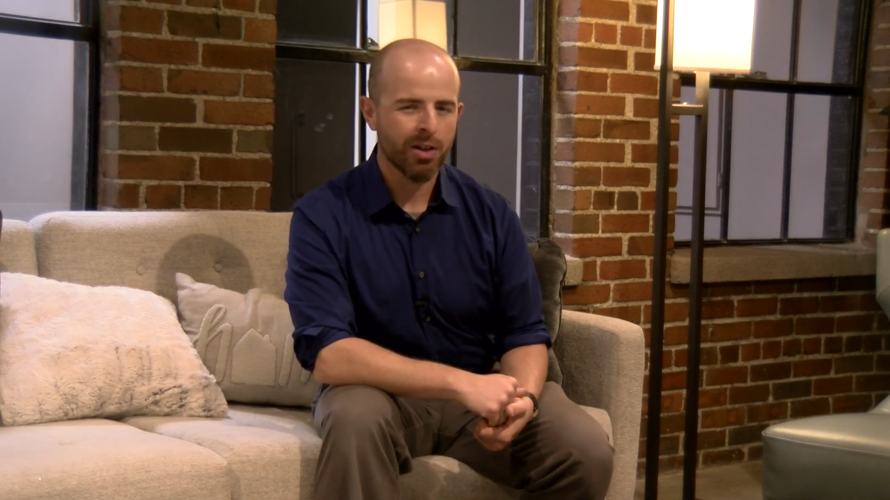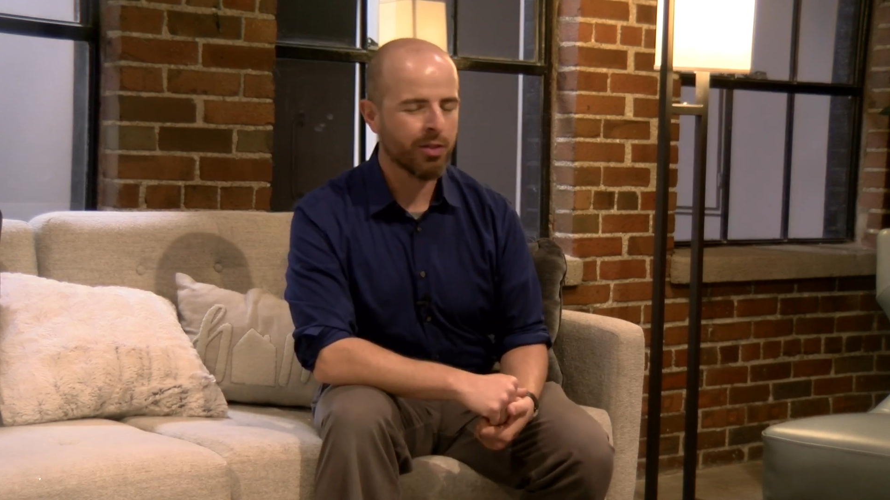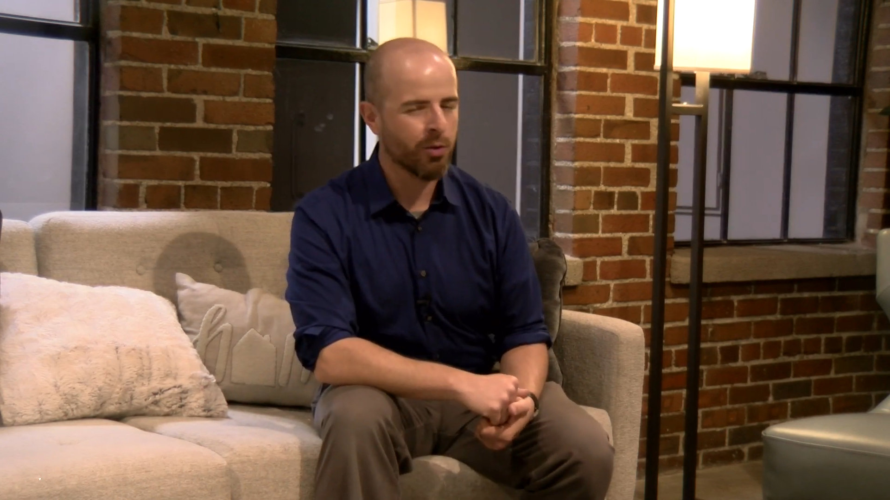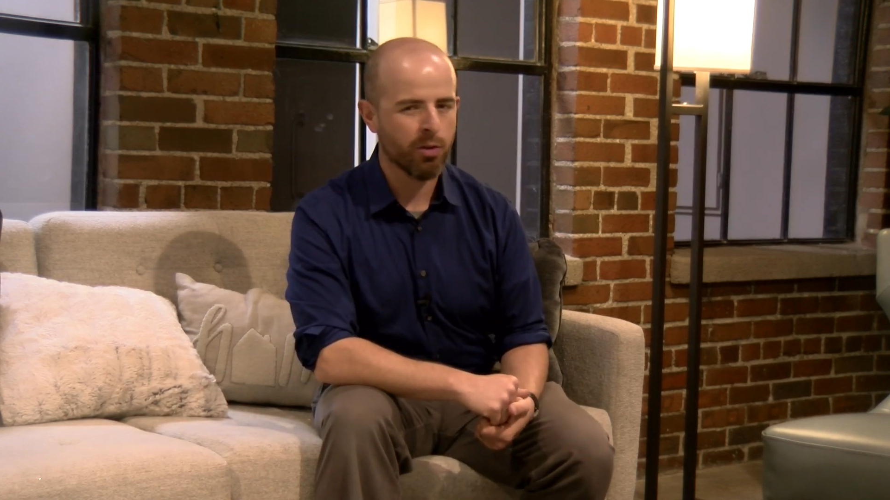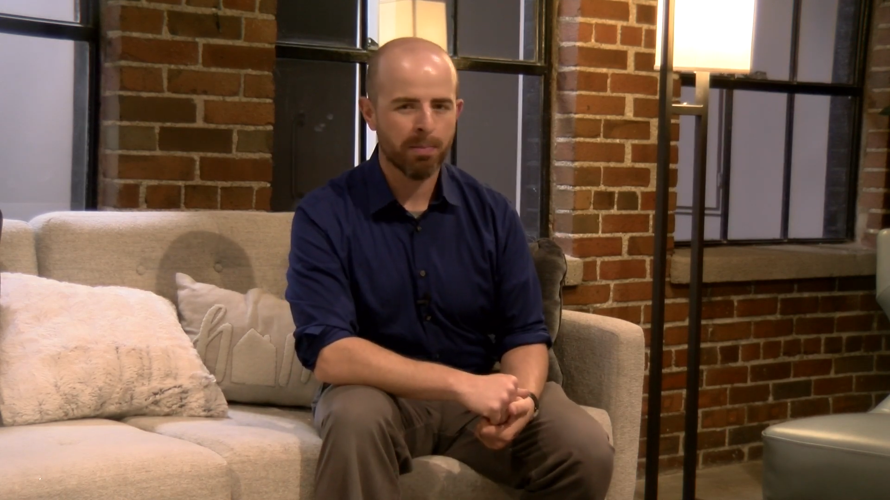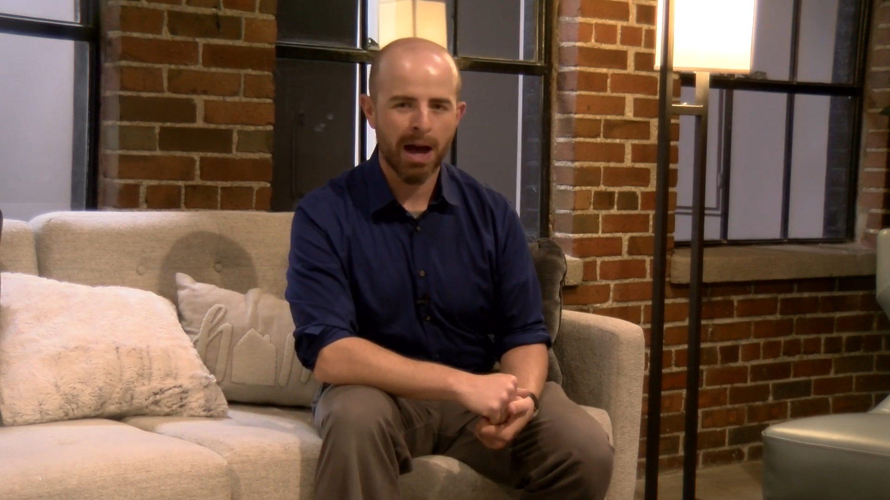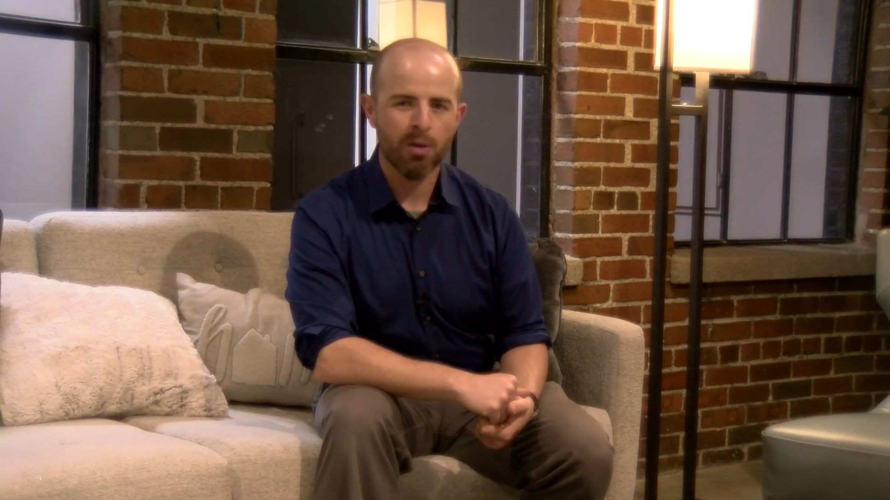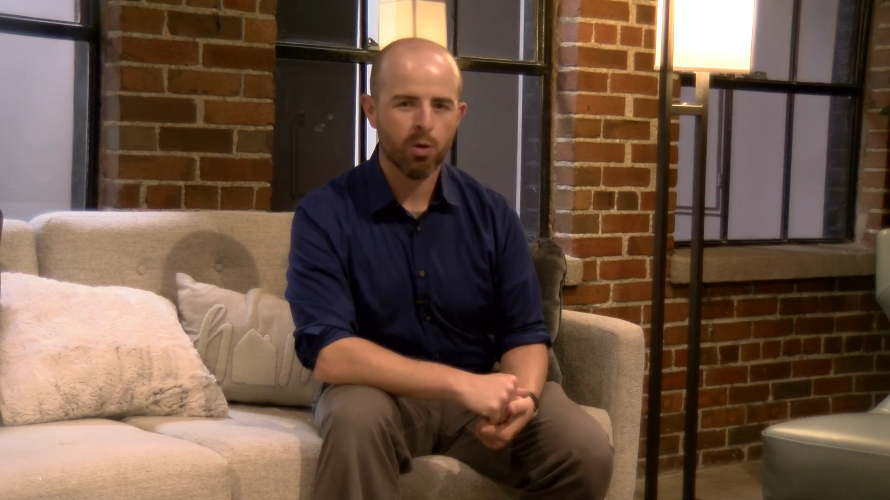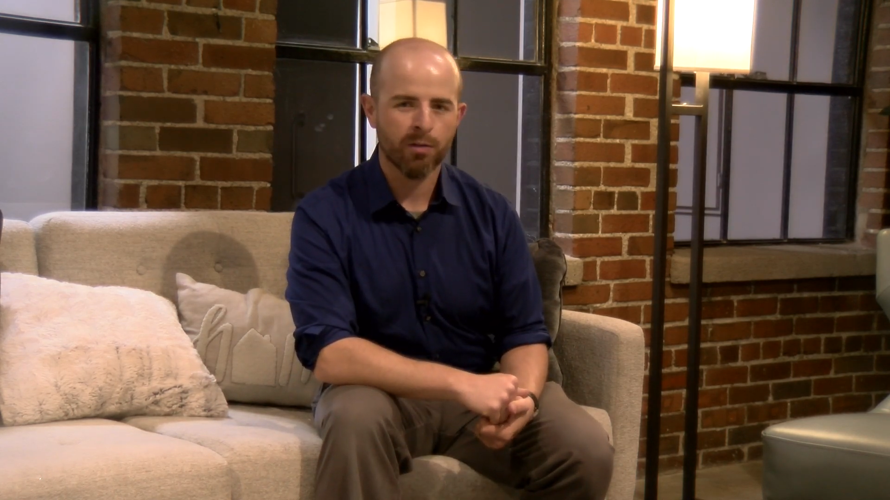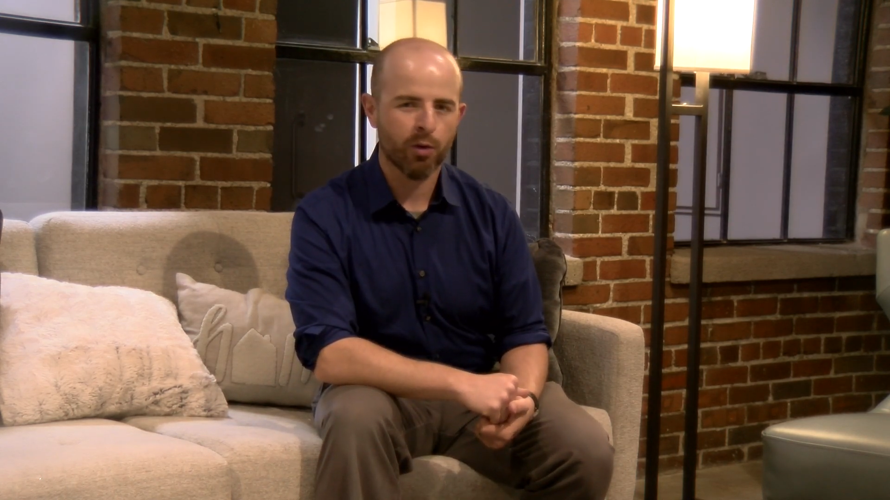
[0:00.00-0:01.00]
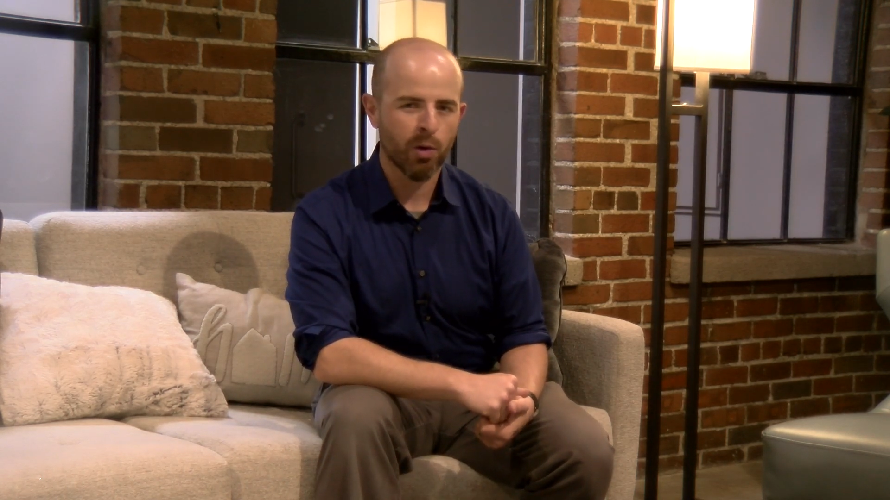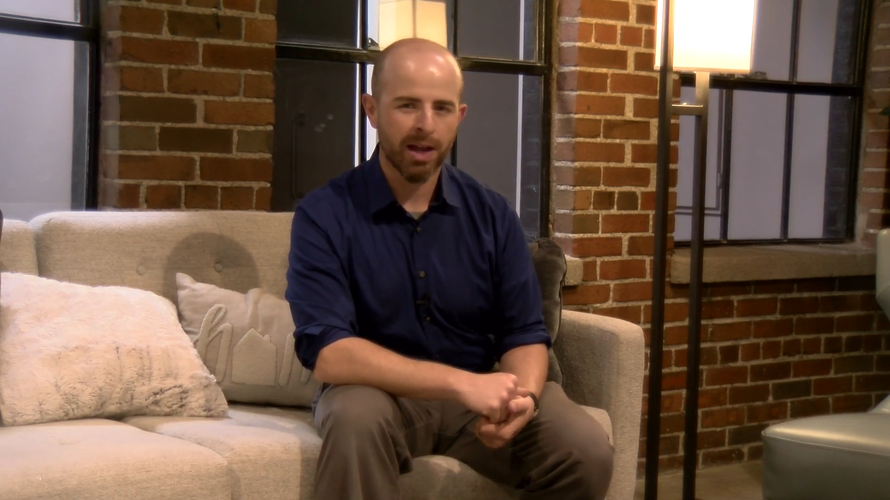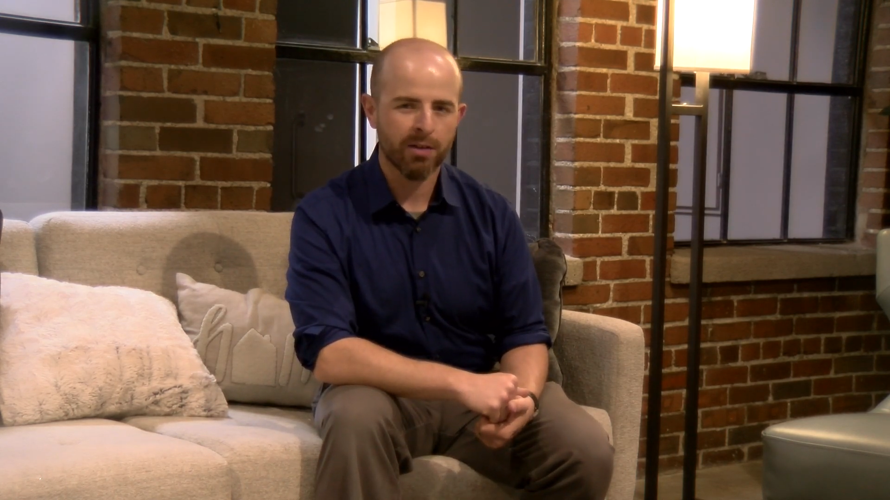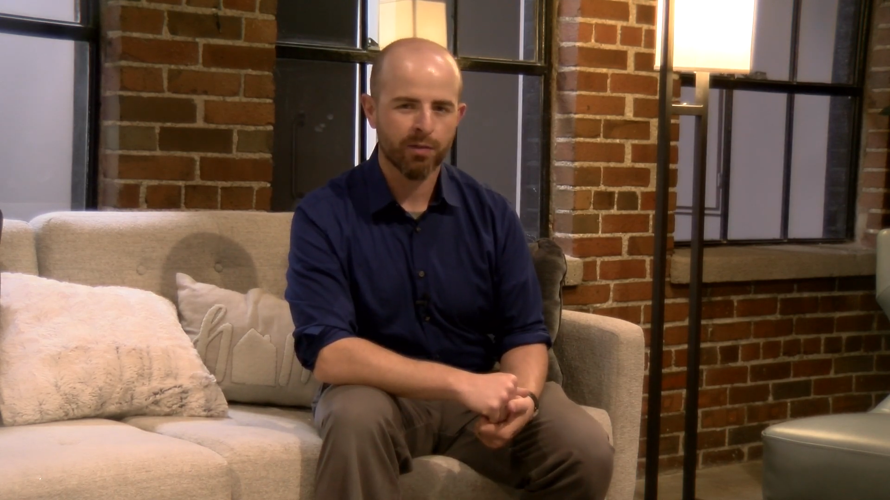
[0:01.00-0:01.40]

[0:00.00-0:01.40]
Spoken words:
through the power of creative